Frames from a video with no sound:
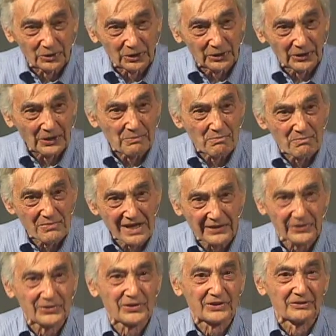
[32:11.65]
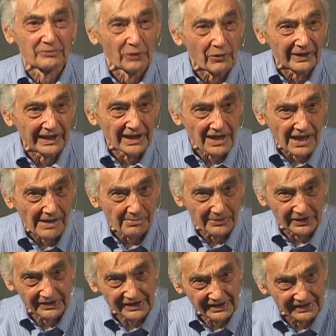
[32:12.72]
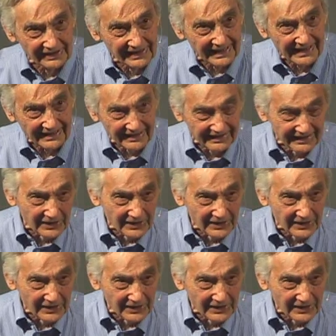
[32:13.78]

learn myths growing up until they,